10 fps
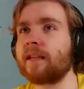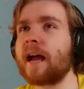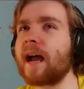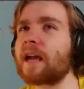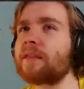
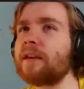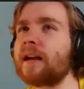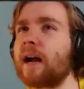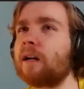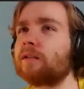Yeah, I
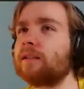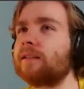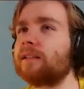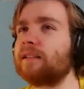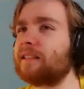think
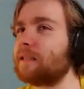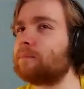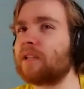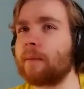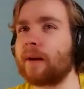Hardened is
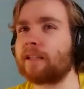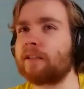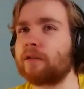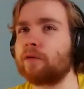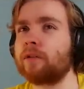simply a
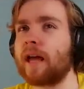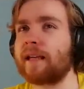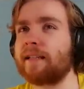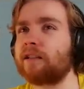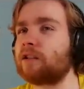must use,
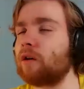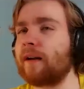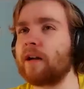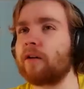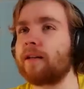like it's so
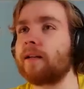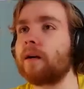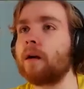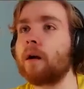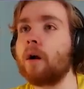
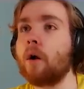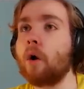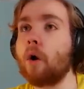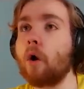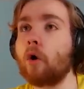annoying.
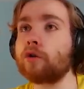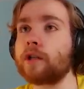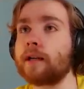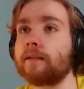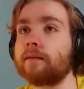Oh
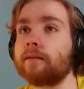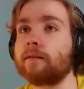shit.